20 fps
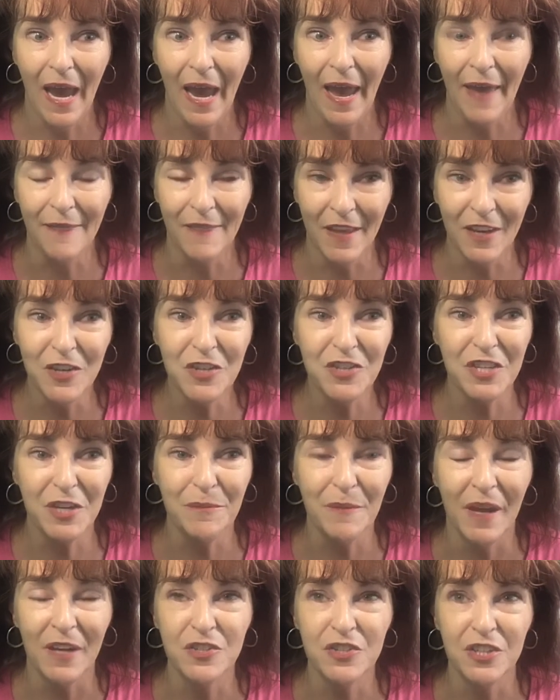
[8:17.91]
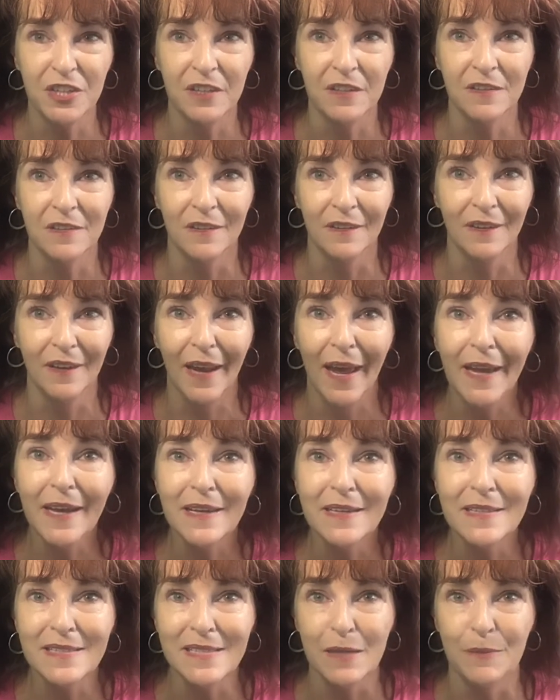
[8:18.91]
and then she mentioned
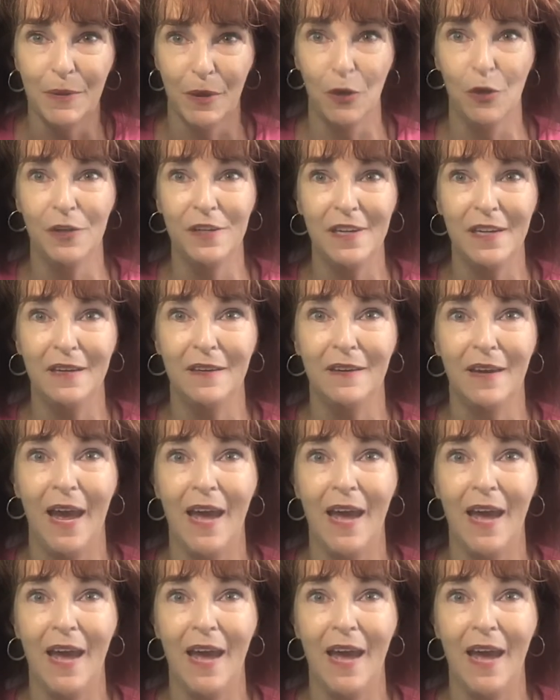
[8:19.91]
legacy building,